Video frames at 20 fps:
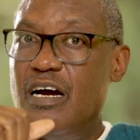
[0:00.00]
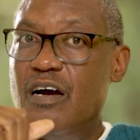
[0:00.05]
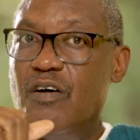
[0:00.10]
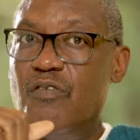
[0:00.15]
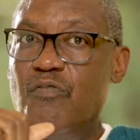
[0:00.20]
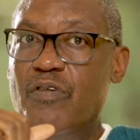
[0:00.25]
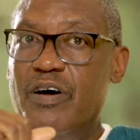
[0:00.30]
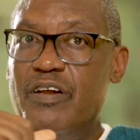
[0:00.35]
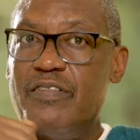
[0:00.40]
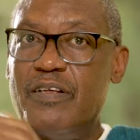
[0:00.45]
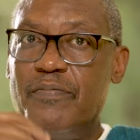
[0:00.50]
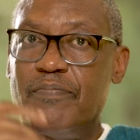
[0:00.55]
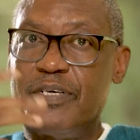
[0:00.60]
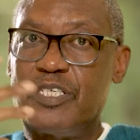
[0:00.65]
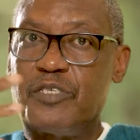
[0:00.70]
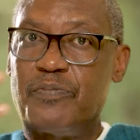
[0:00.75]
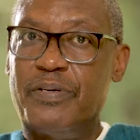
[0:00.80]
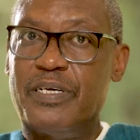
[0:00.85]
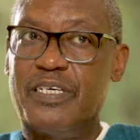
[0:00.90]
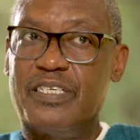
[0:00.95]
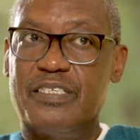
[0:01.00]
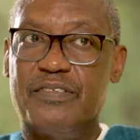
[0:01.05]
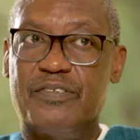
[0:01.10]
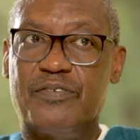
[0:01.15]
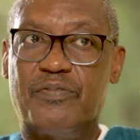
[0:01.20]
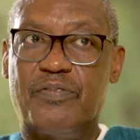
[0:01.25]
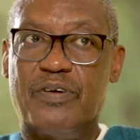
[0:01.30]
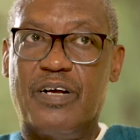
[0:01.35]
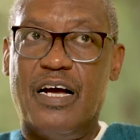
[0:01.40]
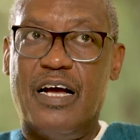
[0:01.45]
One of the
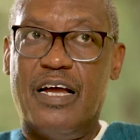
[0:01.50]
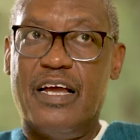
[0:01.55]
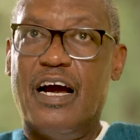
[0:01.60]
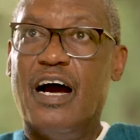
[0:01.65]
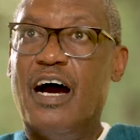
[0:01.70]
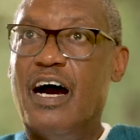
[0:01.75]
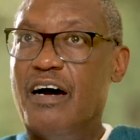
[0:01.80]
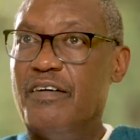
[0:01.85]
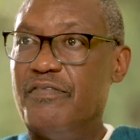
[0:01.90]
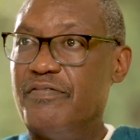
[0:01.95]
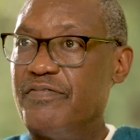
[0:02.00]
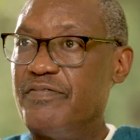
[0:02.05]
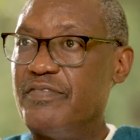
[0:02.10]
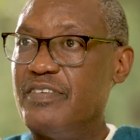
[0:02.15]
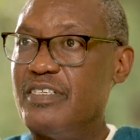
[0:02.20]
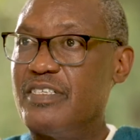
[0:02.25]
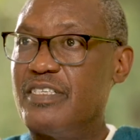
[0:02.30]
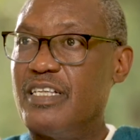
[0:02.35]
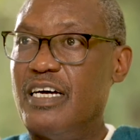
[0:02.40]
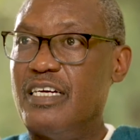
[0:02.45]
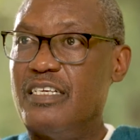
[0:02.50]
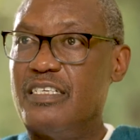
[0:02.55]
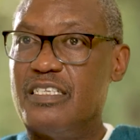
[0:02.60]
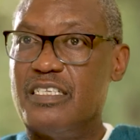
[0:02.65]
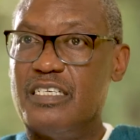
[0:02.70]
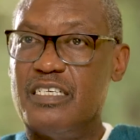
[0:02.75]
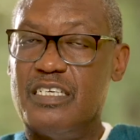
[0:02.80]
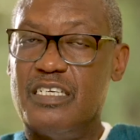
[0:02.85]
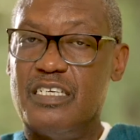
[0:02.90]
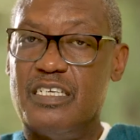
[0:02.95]
perspectives I have is
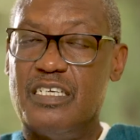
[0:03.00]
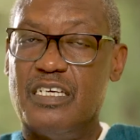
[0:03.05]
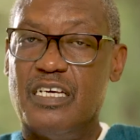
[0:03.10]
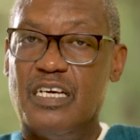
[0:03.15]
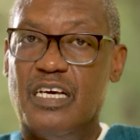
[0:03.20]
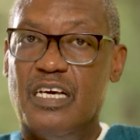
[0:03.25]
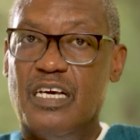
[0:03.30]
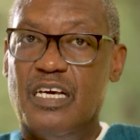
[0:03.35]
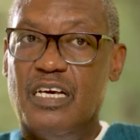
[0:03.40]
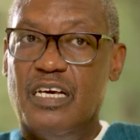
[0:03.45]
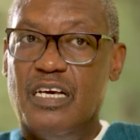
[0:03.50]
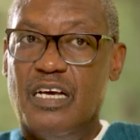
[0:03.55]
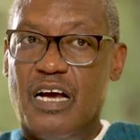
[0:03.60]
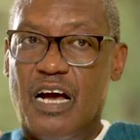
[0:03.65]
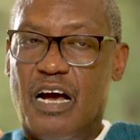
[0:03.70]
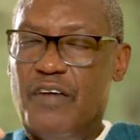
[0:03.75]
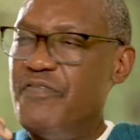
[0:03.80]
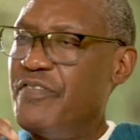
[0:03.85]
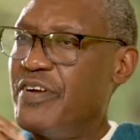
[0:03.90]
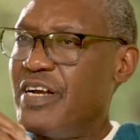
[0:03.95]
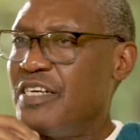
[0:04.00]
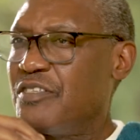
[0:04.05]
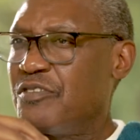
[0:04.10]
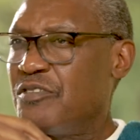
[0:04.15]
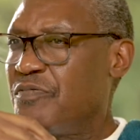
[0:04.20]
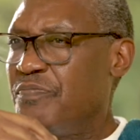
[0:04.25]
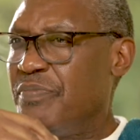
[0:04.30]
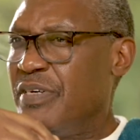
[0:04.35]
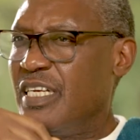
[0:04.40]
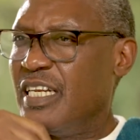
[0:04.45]
that Africa is
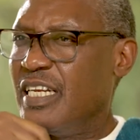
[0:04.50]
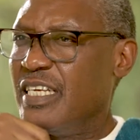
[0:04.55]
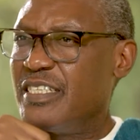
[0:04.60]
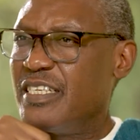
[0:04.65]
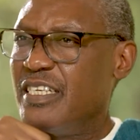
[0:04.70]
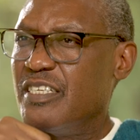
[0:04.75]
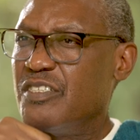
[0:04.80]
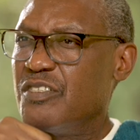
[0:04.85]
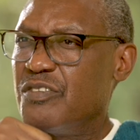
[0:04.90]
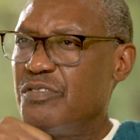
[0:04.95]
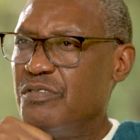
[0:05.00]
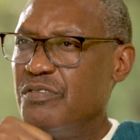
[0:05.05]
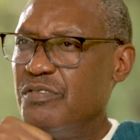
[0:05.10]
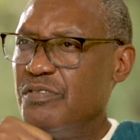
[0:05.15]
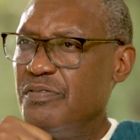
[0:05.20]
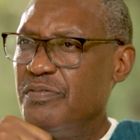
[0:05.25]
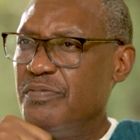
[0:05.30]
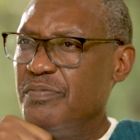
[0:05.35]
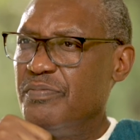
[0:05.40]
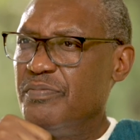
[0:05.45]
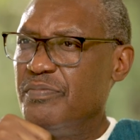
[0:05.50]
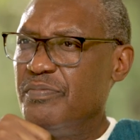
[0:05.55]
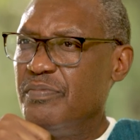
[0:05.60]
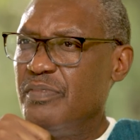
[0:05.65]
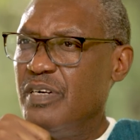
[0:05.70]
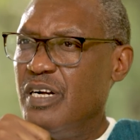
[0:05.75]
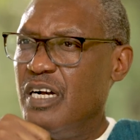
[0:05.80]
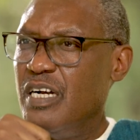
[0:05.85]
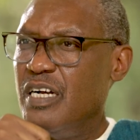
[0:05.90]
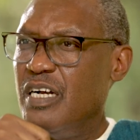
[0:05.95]
not being listened to
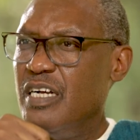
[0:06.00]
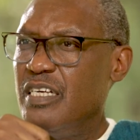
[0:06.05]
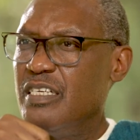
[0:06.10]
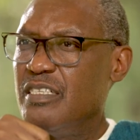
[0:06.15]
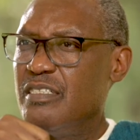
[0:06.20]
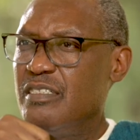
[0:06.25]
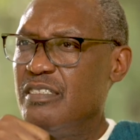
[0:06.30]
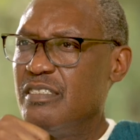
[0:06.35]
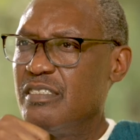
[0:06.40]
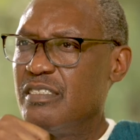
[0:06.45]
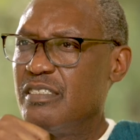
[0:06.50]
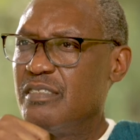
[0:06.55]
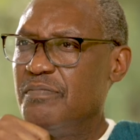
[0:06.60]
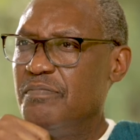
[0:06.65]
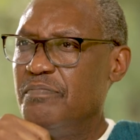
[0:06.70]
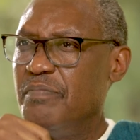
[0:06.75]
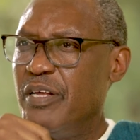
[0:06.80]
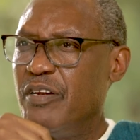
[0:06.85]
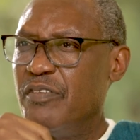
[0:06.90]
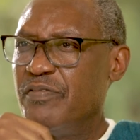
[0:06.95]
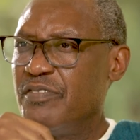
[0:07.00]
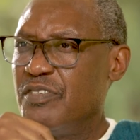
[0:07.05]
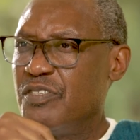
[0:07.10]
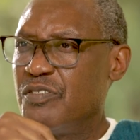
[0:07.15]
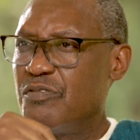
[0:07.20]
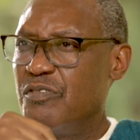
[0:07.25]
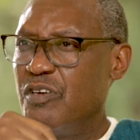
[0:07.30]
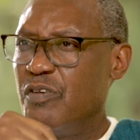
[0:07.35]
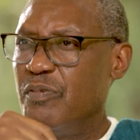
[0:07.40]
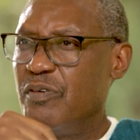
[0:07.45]
in many of
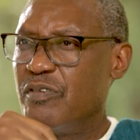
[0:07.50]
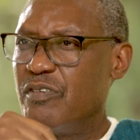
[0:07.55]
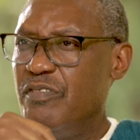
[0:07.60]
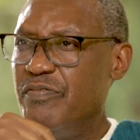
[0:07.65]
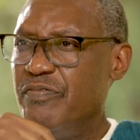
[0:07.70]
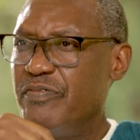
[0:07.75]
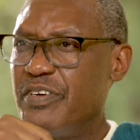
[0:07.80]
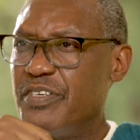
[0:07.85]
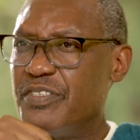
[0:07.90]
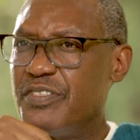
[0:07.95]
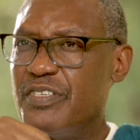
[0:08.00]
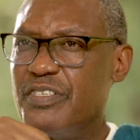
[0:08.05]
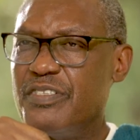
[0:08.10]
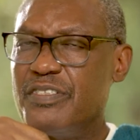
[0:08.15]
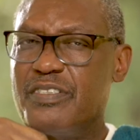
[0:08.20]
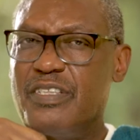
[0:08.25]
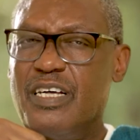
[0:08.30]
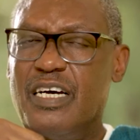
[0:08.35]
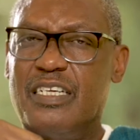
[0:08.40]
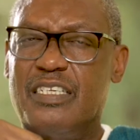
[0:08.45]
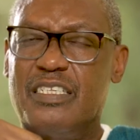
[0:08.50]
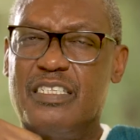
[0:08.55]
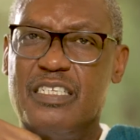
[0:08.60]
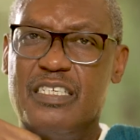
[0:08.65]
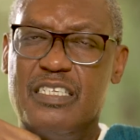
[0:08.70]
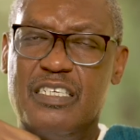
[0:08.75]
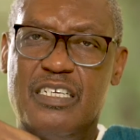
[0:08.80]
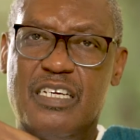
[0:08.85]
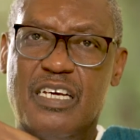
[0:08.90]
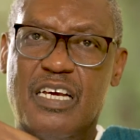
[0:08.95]
these global conferences. That
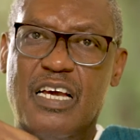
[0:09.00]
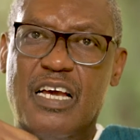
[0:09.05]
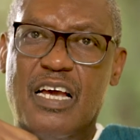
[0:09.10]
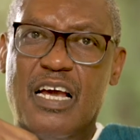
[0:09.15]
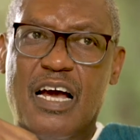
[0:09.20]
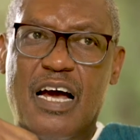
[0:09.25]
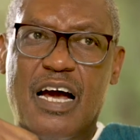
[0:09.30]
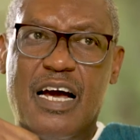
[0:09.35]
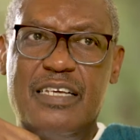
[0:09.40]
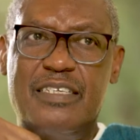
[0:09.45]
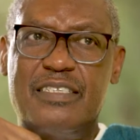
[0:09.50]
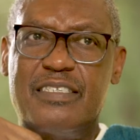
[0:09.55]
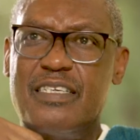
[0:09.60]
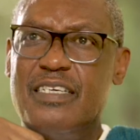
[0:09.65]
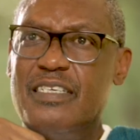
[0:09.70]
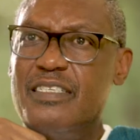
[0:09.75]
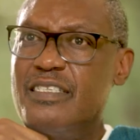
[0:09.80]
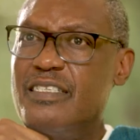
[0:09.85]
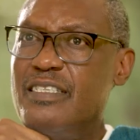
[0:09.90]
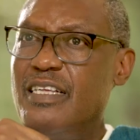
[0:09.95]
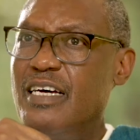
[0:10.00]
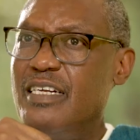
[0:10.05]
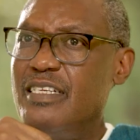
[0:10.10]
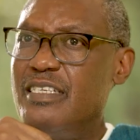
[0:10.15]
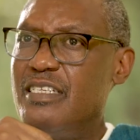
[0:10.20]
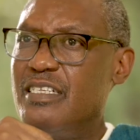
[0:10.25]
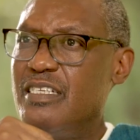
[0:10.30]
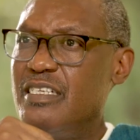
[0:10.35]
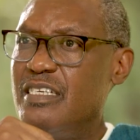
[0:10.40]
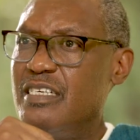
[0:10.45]
I sense
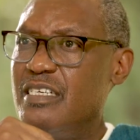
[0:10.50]
that